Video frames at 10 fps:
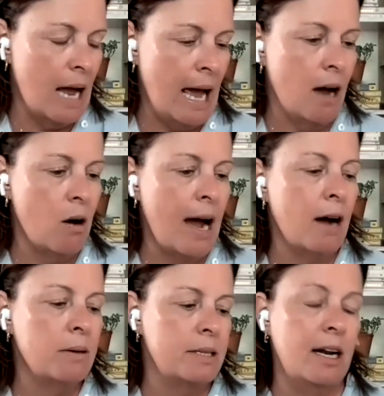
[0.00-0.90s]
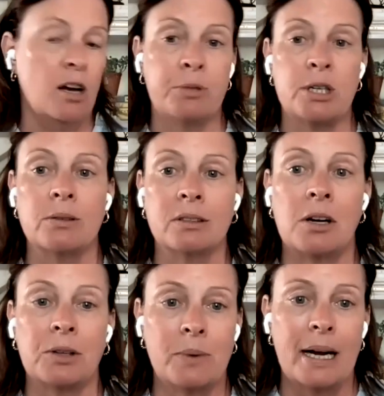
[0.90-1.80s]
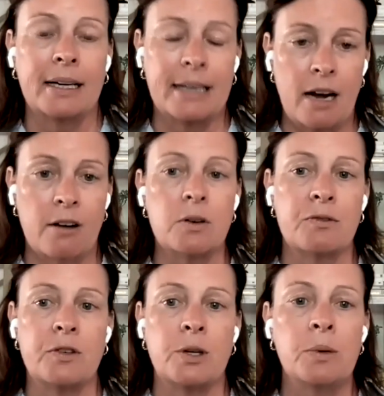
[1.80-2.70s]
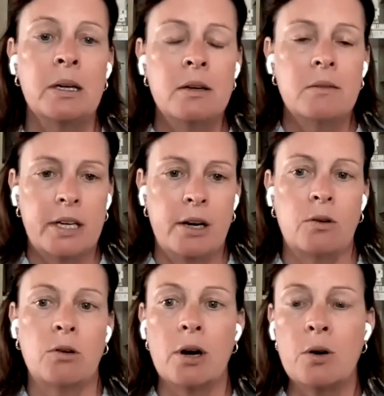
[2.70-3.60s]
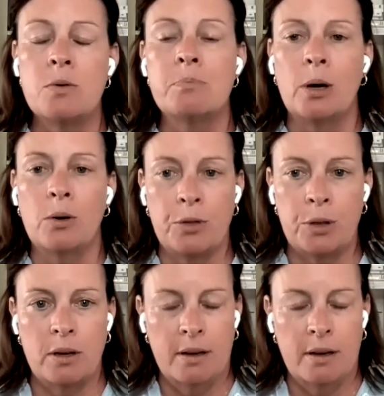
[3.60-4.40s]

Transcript: how has it helped you along the way? And how have you, grown both,